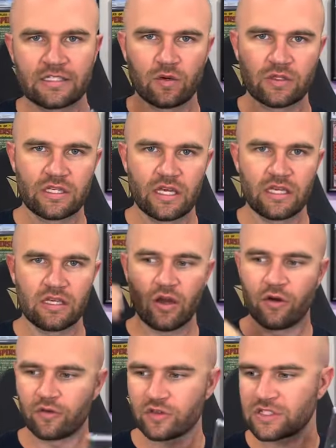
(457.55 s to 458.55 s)
so it's a
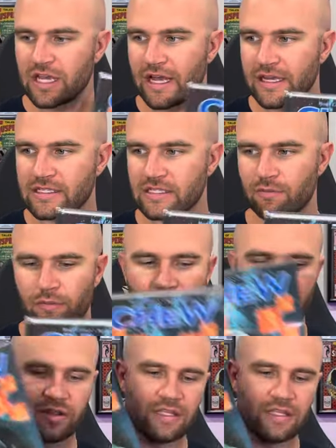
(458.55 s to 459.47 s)
oversized book.